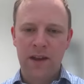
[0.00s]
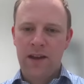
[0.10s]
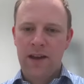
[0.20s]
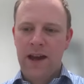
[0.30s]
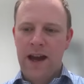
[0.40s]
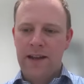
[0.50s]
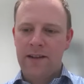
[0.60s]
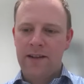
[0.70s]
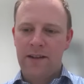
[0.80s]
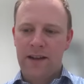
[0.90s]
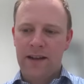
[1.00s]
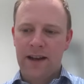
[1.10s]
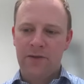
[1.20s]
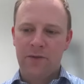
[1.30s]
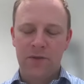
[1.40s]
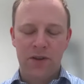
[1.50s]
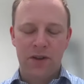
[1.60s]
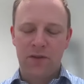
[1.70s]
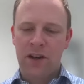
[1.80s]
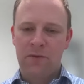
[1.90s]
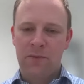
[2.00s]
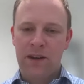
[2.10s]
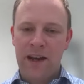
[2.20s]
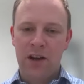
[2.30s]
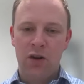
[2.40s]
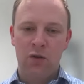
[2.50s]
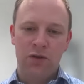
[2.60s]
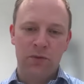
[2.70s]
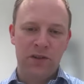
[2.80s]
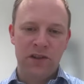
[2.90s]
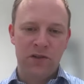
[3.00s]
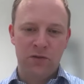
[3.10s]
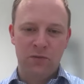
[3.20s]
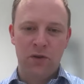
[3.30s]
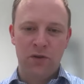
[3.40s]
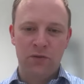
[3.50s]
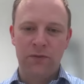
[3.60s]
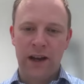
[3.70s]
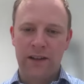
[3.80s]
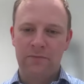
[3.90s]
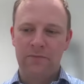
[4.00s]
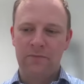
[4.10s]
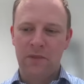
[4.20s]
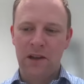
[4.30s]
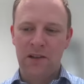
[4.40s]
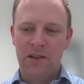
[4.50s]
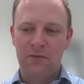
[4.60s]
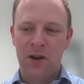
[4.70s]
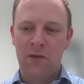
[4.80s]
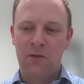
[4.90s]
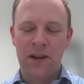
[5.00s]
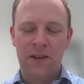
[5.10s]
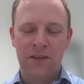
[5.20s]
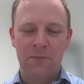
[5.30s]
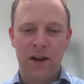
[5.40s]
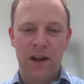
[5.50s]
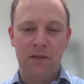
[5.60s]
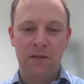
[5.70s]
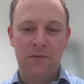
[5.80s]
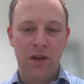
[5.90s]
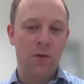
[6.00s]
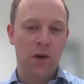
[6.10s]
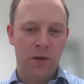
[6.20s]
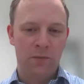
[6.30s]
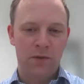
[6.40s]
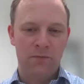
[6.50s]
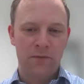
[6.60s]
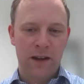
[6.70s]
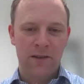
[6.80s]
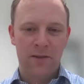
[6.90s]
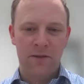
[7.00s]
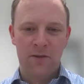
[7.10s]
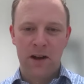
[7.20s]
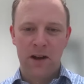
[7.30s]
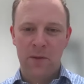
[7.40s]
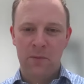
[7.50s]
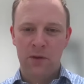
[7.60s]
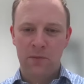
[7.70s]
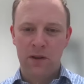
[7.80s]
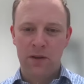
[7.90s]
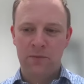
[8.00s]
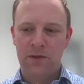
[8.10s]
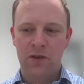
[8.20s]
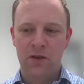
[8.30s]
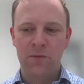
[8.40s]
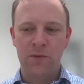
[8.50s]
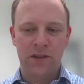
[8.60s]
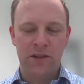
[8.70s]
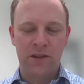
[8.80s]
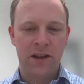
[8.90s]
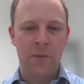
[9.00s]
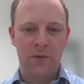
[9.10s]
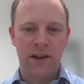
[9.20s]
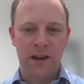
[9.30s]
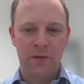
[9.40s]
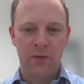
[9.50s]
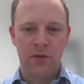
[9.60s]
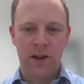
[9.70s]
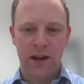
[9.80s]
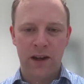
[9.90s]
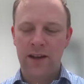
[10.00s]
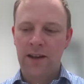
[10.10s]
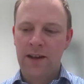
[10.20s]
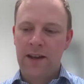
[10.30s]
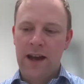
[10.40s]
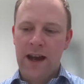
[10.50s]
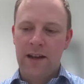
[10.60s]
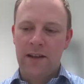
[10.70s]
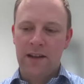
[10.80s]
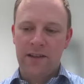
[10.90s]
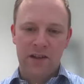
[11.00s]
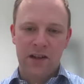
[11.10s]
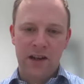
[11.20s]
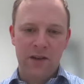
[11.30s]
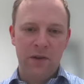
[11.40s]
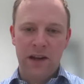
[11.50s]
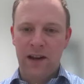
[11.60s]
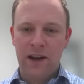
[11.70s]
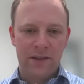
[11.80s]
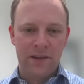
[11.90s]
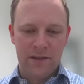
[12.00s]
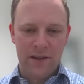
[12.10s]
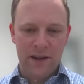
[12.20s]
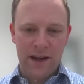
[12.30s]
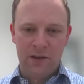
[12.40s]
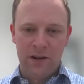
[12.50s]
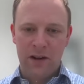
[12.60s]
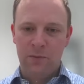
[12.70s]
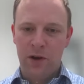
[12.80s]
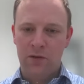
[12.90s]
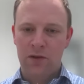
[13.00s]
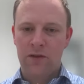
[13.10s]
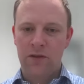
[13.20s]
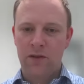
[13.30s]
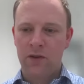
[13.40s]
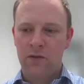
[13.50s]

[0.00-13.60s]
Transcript: and it allows them to convert that from an analog to a digital model, and means that rather than having to buy new equipment at quite high premiums, hospitals can just upgrade their old kit. And essentially, we license the Cadran component of